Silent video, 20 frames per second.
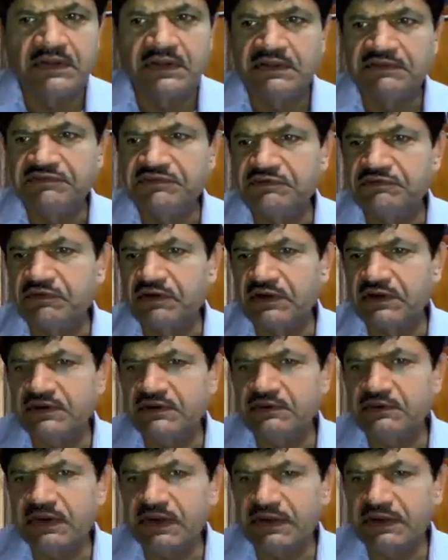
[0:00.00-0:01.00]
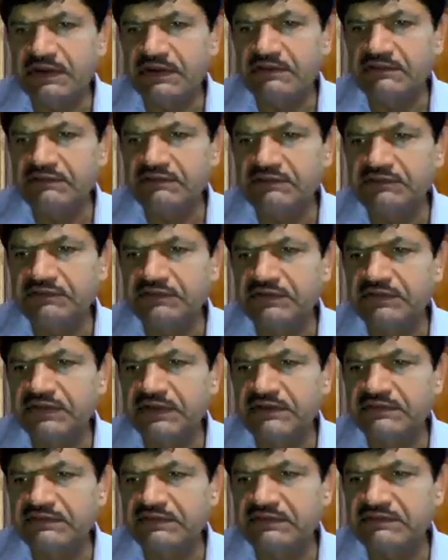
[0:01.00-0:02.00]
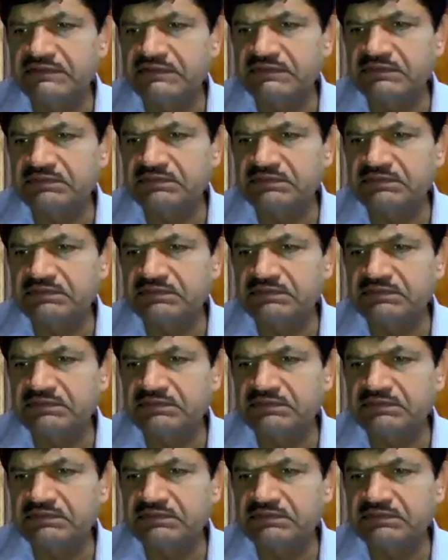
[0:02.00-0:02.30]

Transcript: If you want to edit, if you feel that this